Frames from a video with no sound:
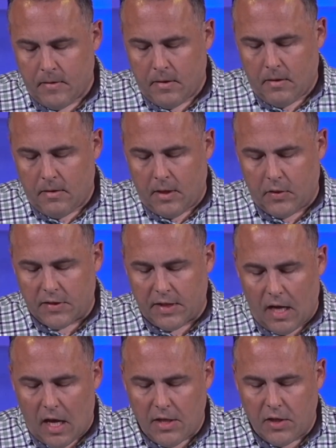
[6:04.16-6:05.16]
There is an
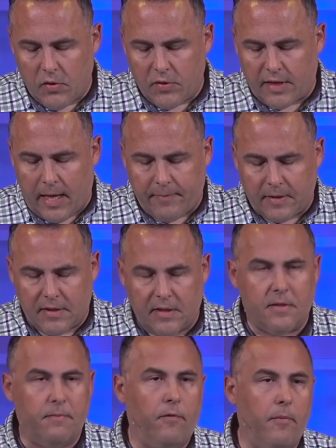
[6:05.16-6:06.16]
undue
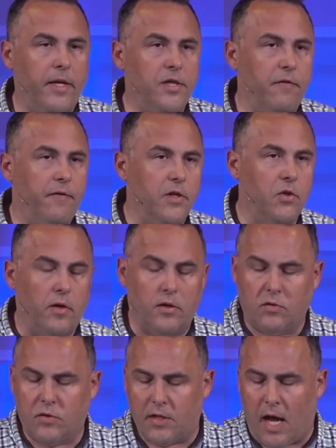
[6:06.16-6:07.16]
skepticism from each of these critical
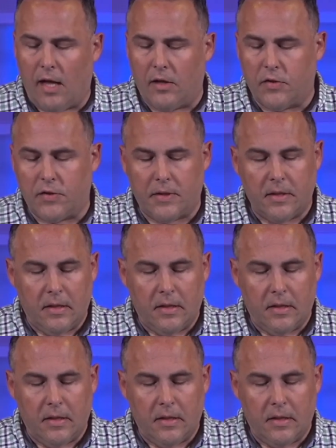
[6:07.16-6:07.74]
scholars.